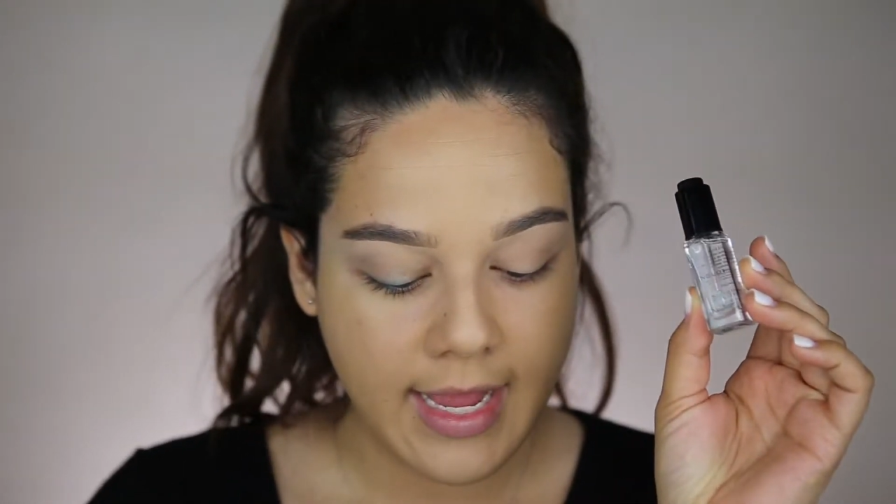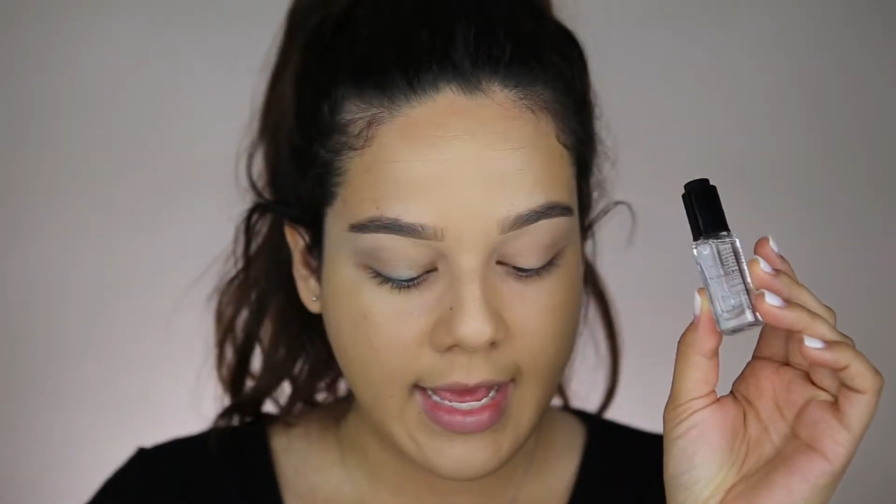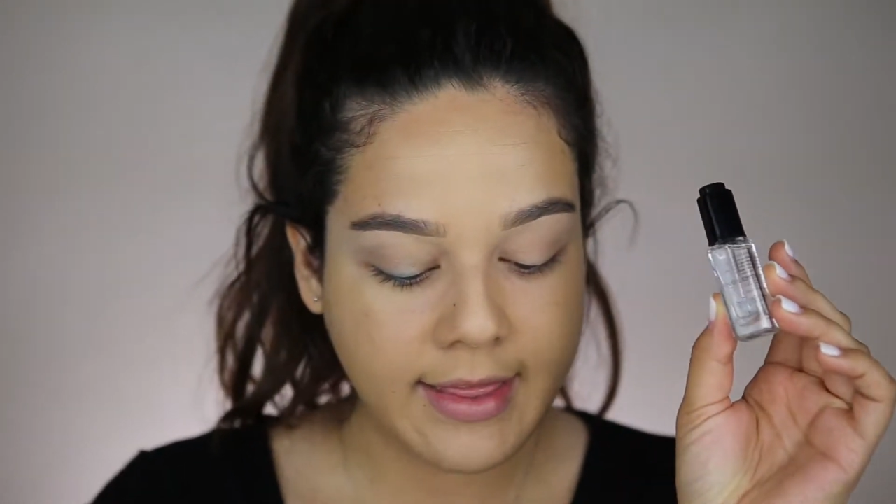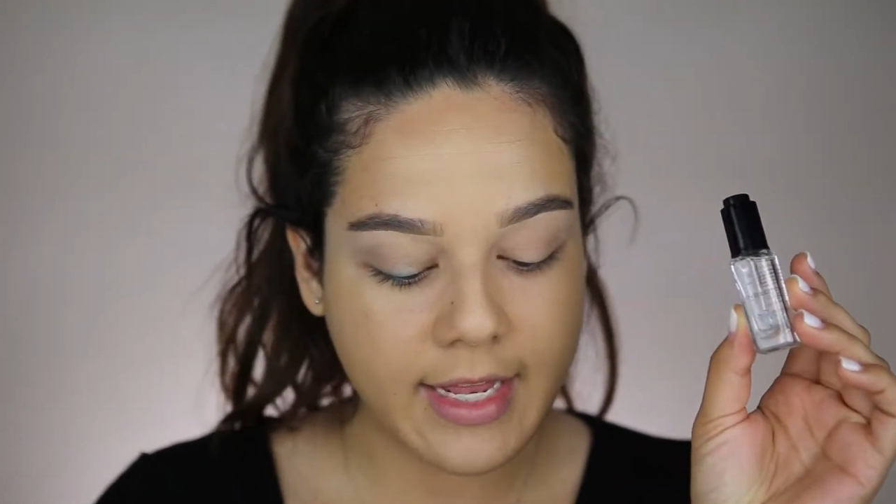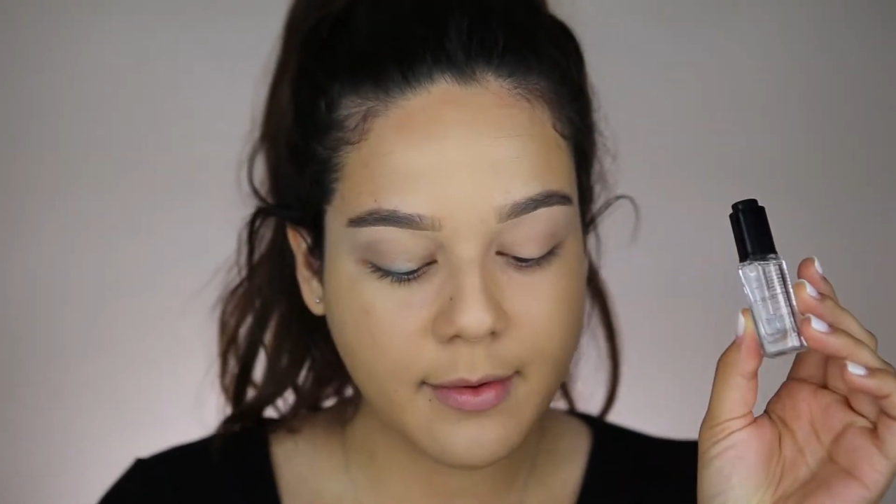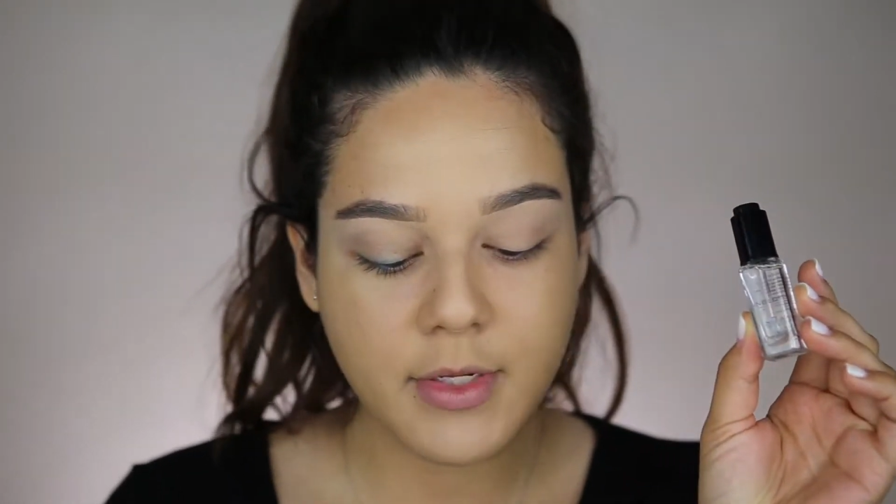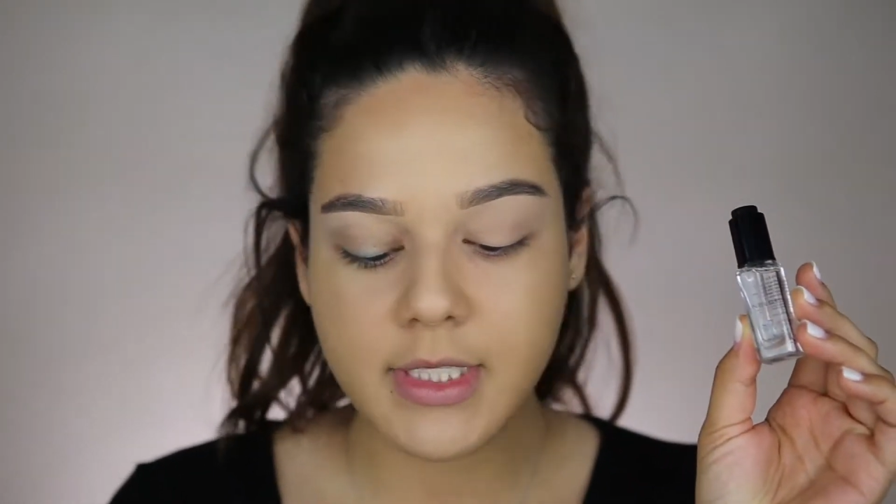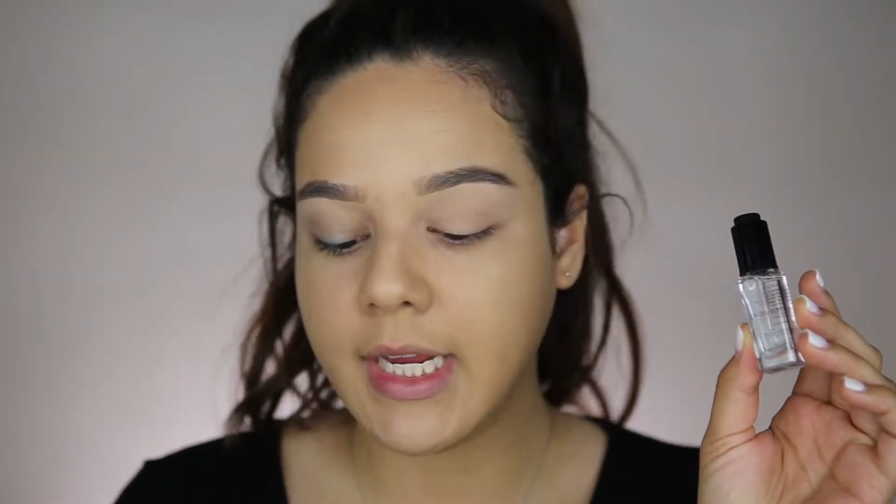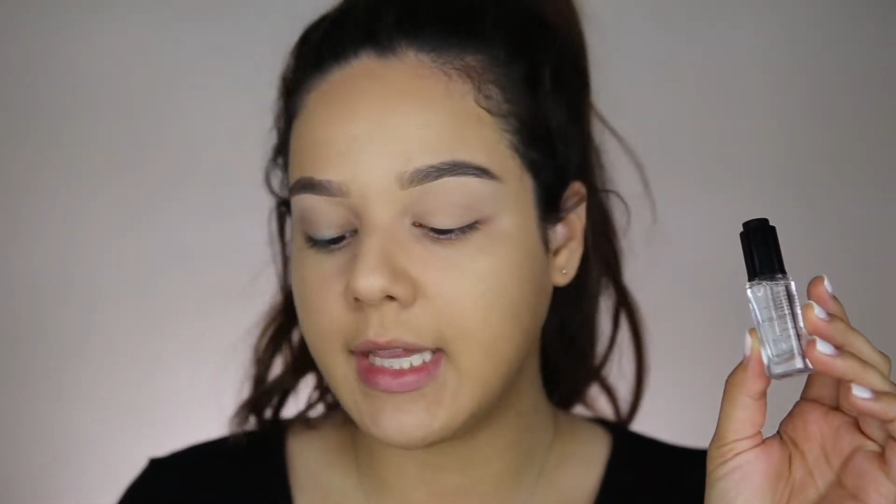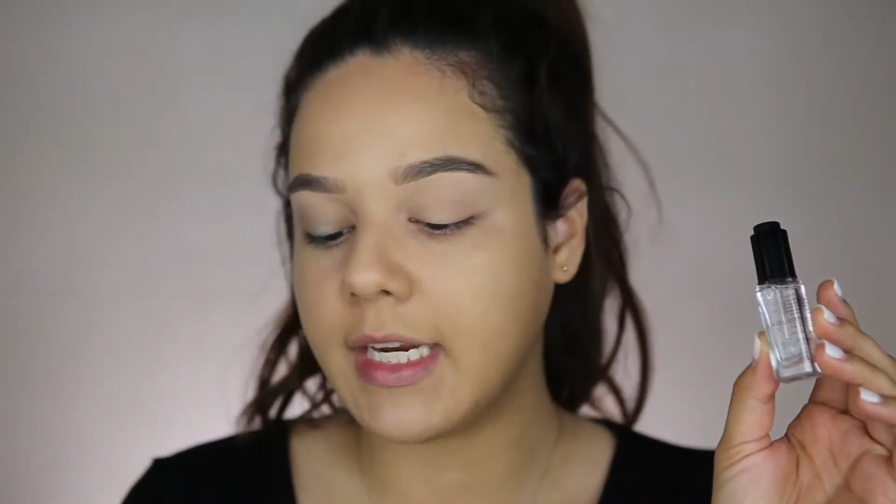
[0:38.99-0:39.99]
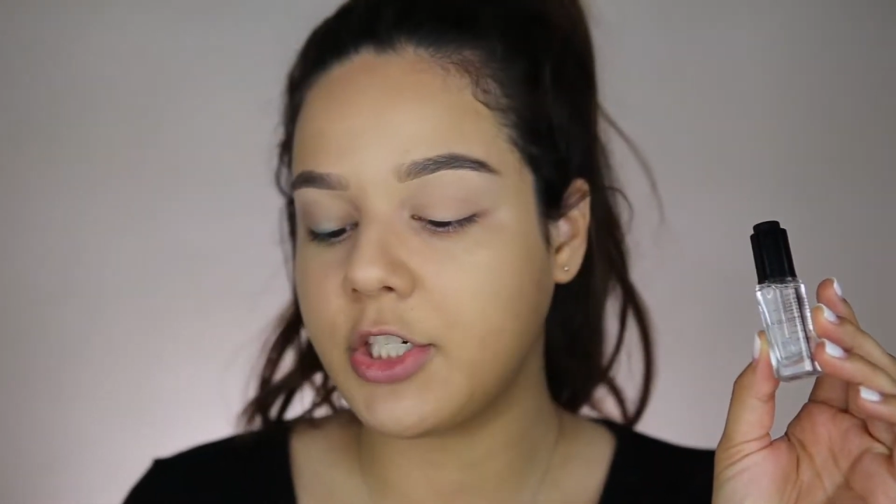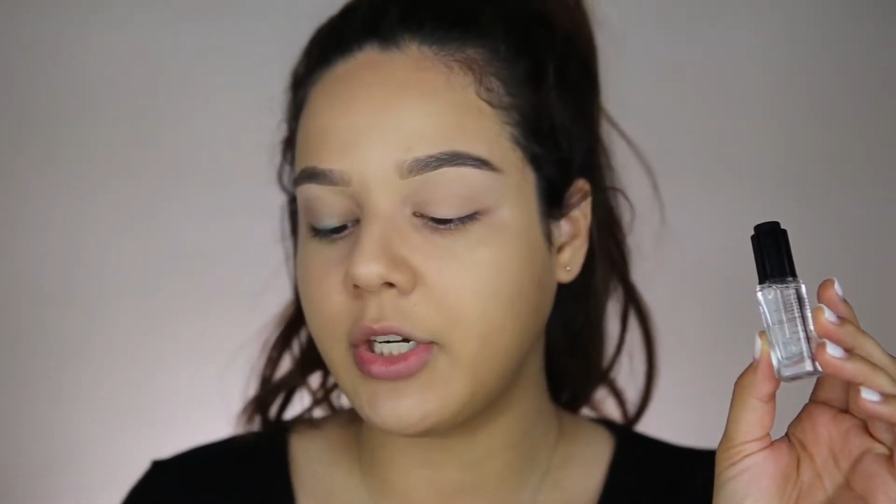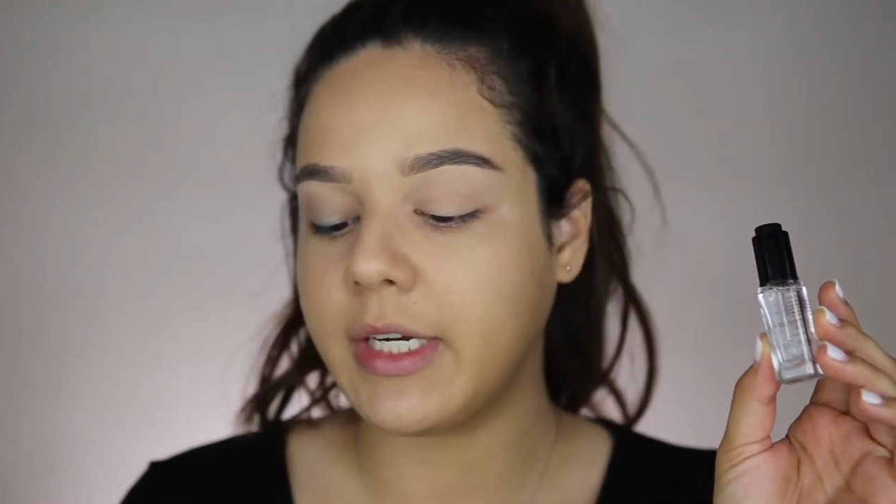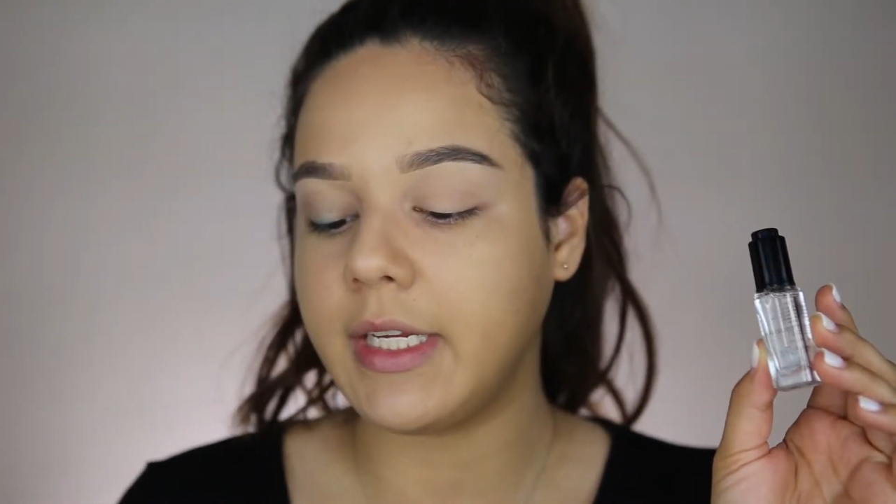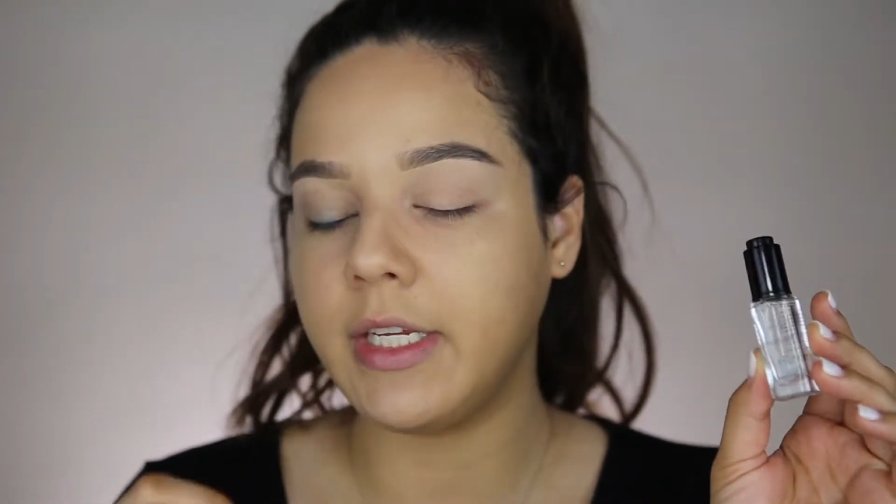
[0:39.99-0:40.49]
and then I'm using
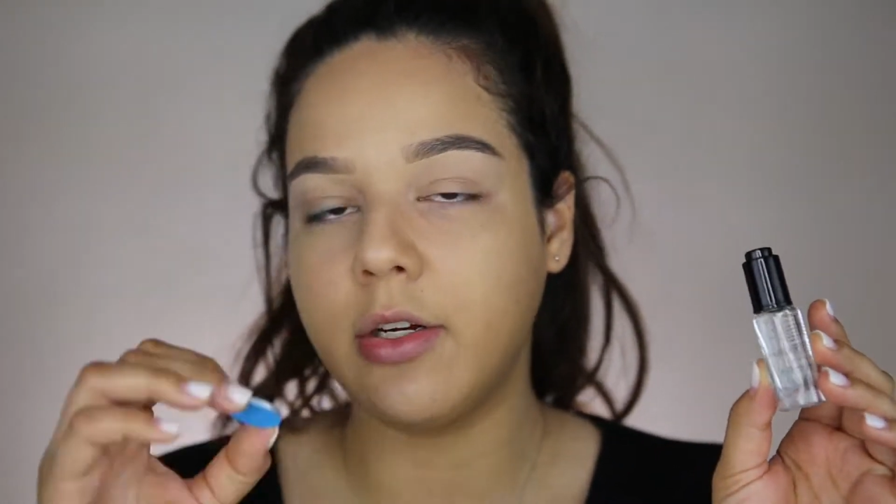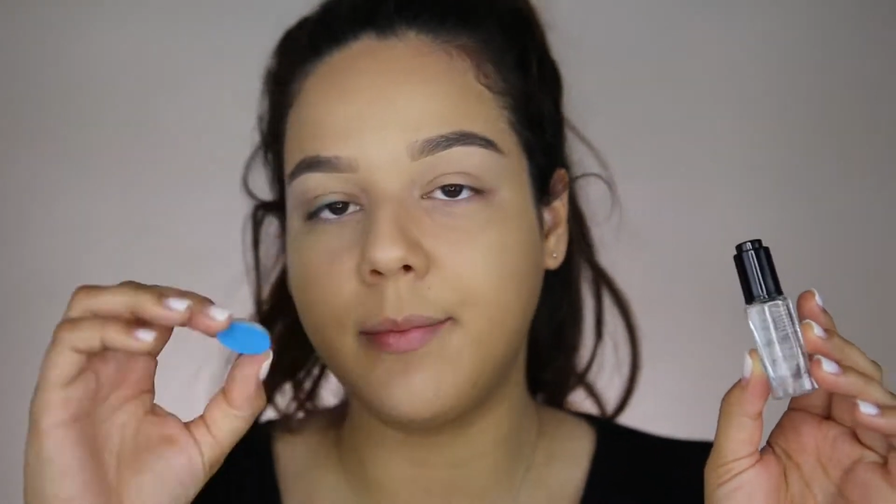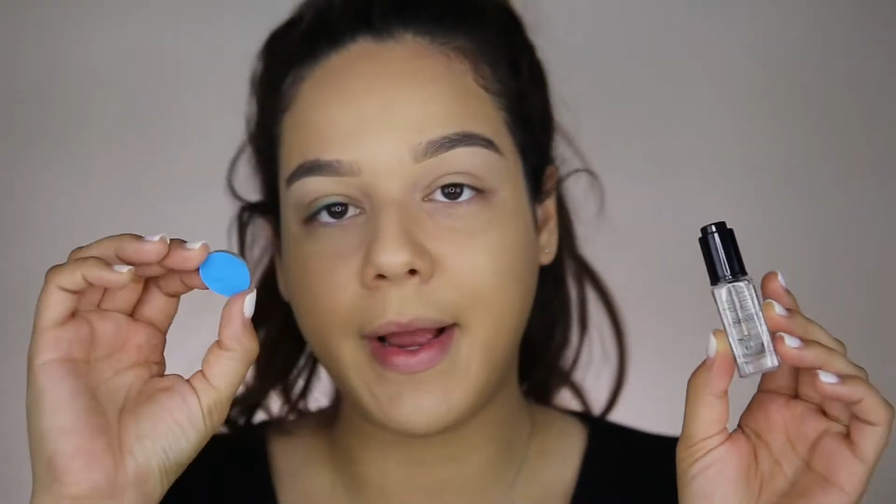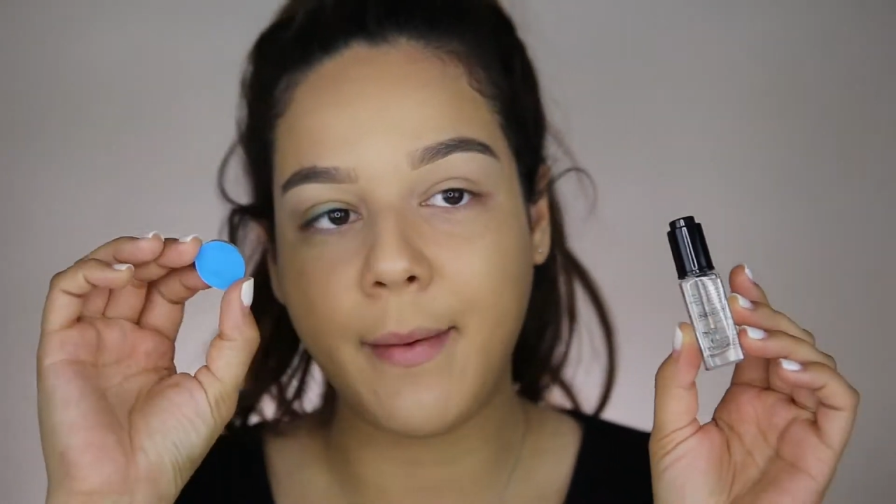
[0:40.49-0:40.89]
Electric Eel by